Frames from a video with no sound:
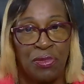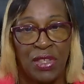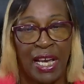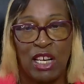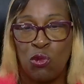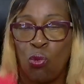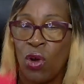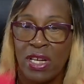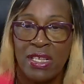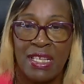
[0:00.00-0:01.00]
then what
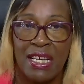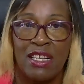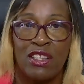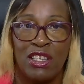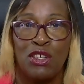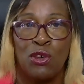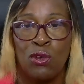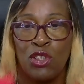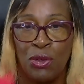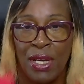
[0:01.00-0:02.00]
is it that you're
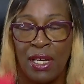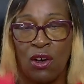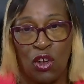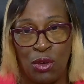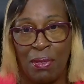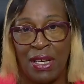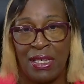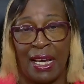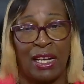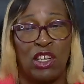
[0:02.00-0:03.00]
doing on a
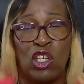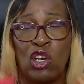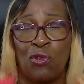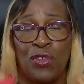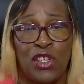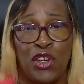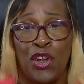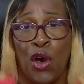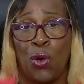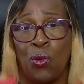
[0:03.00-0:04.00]
Monday? I'd love to
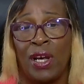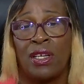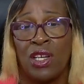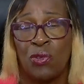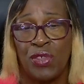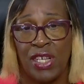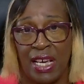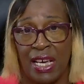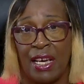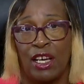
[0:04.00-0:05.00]
know, I'd love to
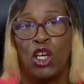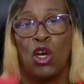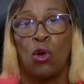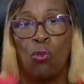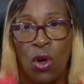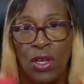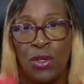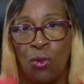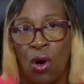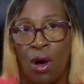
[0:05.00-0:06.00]
hear what
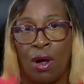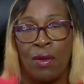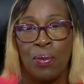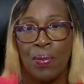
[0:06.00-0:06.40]
you are